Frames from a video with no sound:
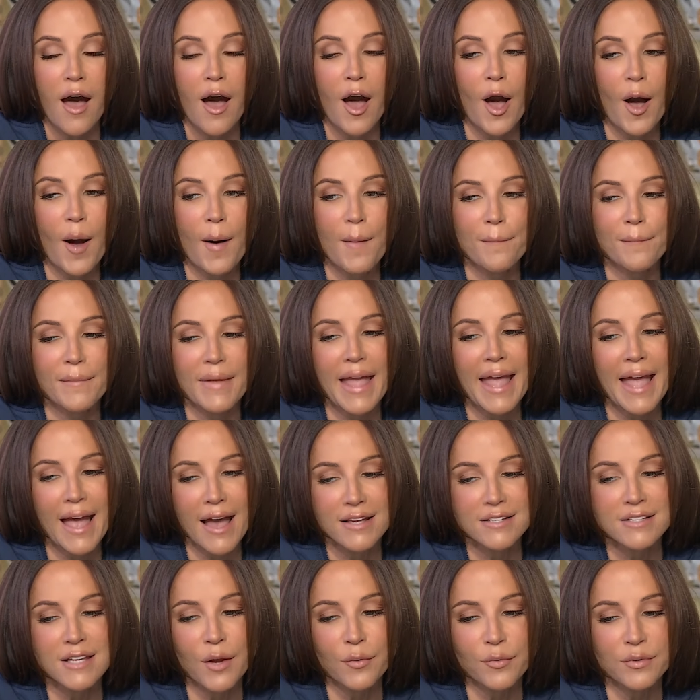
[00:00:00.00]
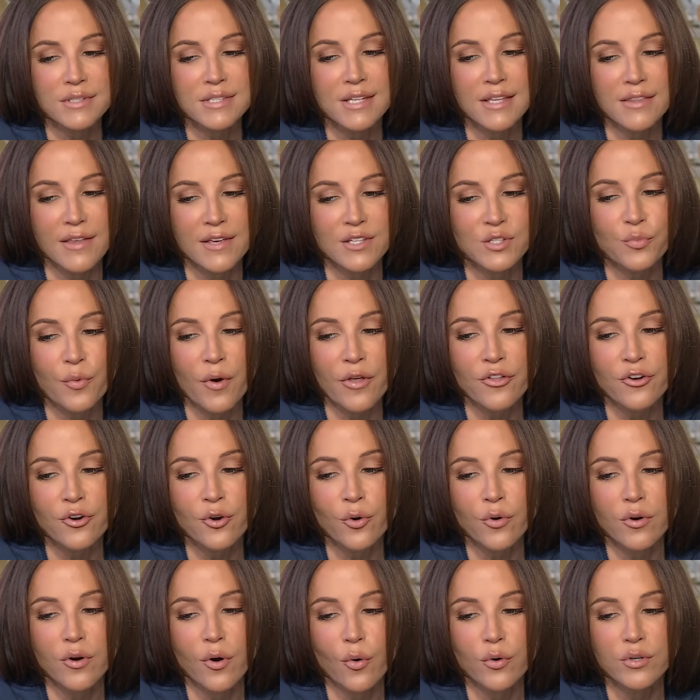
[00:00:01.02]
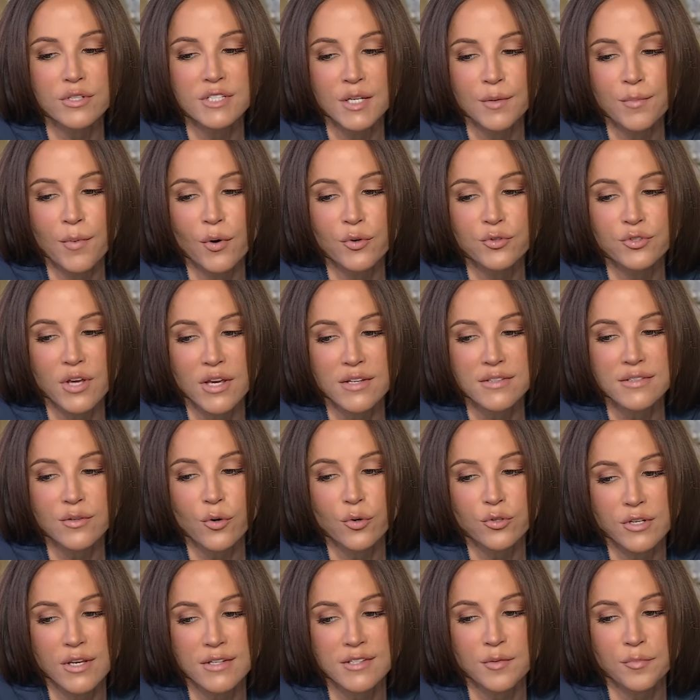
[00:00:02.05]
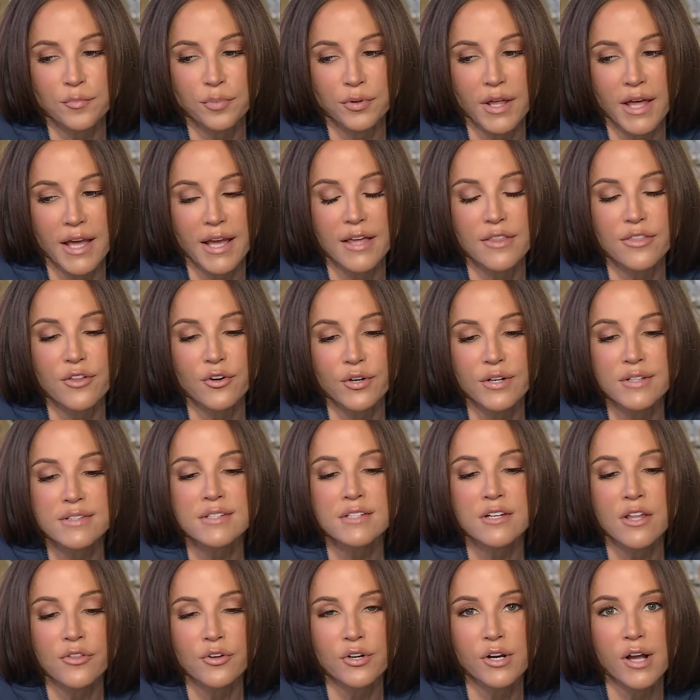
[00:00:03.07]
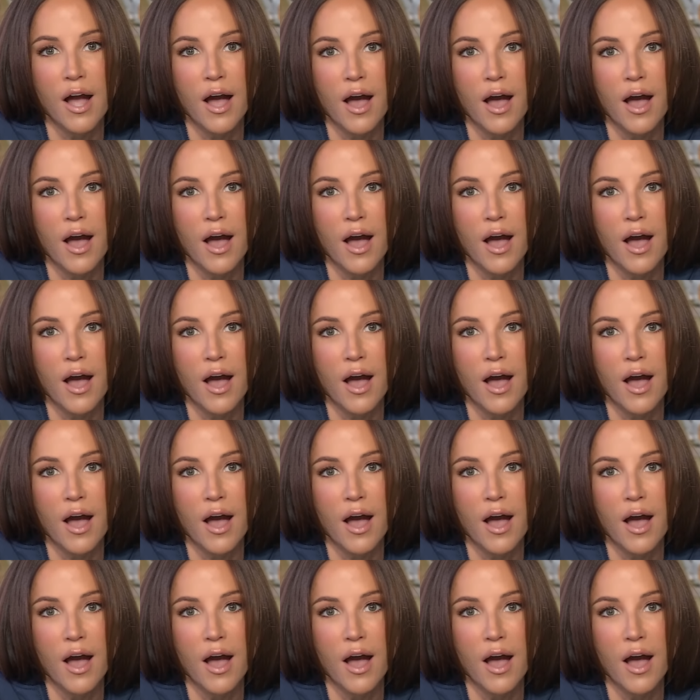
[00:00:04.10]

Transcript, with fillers: And I will say this, whether Debo does or doesn't play, there is another